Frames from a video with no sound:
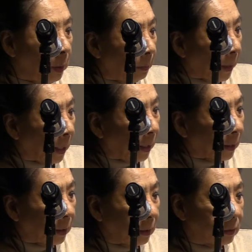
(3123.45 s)
me pack
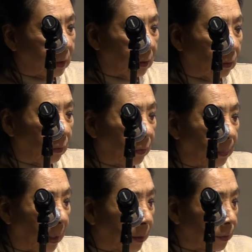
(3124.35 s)
and set all the
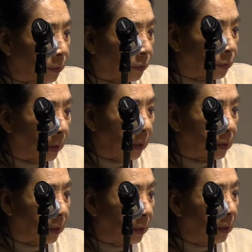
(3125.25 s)
boxes straight,
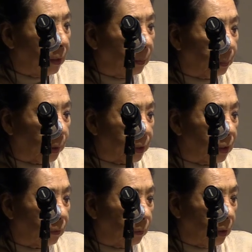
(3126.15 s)
sealing the
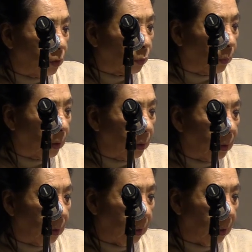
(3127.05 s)
presents for each one,